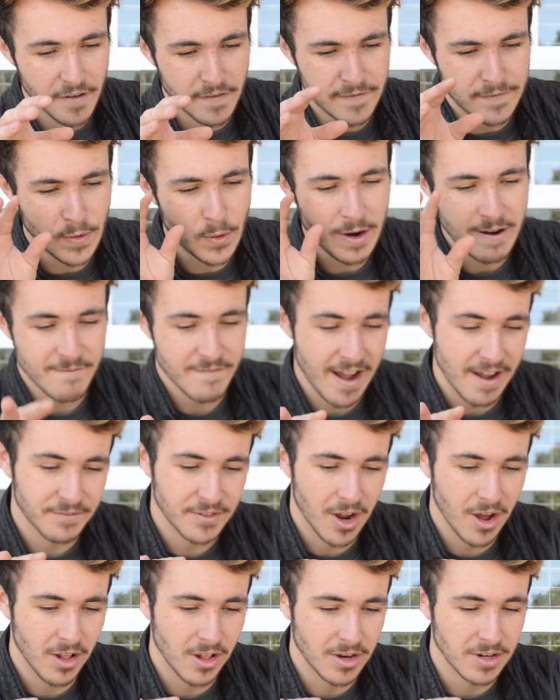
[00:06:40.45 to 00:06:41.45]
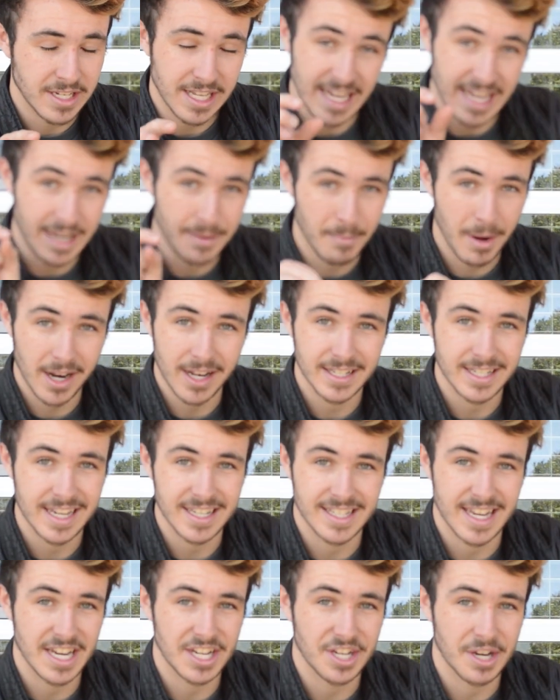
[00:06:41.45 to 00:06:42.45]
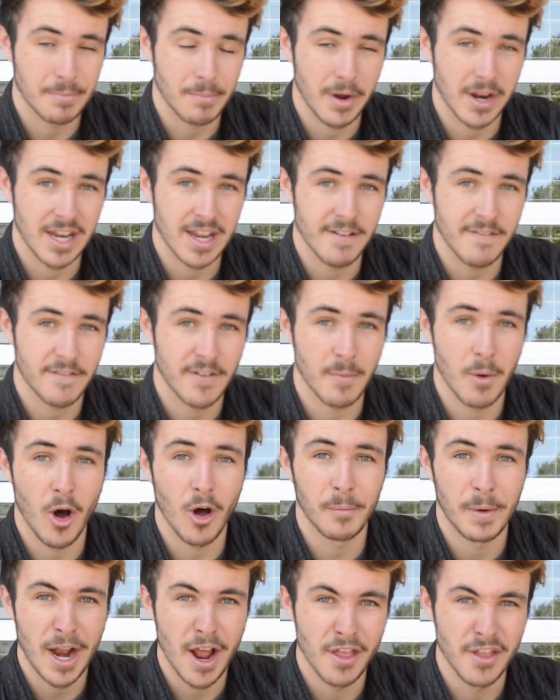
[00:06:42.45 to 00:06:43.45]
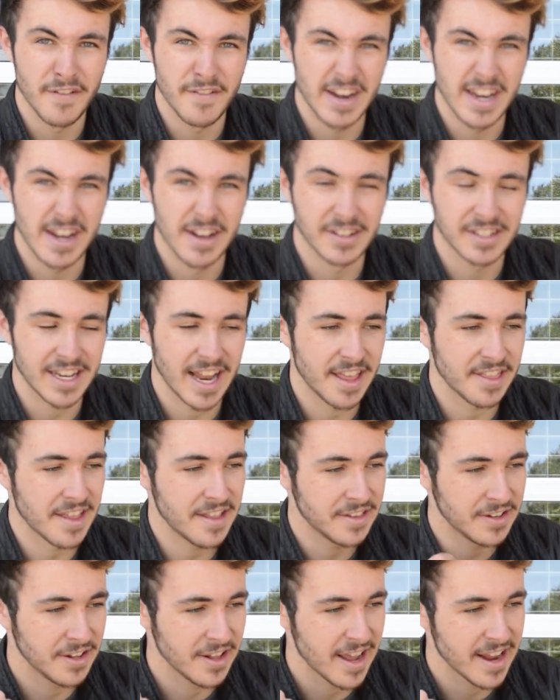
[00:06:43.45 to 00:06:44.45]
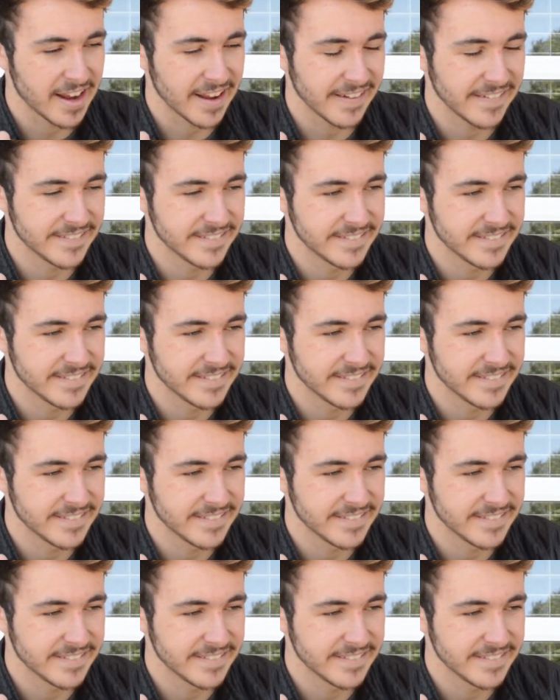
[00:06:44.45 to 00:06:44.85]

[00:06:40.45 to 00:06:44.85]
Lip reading: $45 in monetization money from all my other videos, and then they're like,